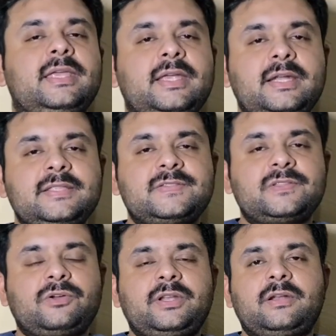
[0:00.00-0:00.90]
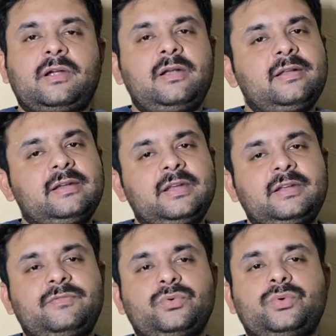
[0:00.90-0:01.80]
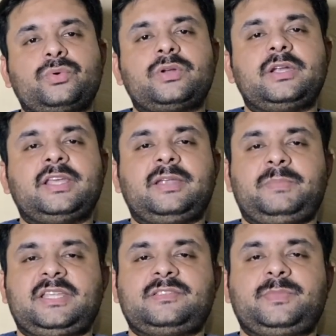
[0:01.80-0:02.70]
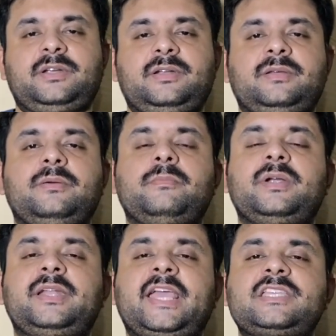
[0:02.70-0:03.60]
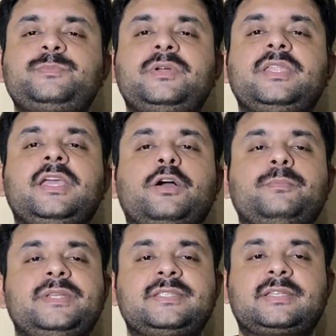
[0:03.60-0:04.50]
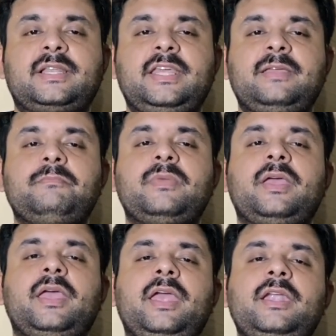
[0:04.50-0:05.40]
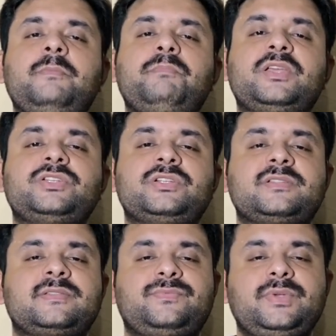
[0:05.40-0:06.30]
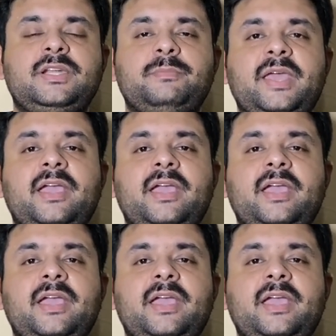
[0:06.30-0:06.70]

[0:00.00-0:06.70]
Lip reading: It is not an alternative to total knee replacement, but as per the company's claim and patients' feedback,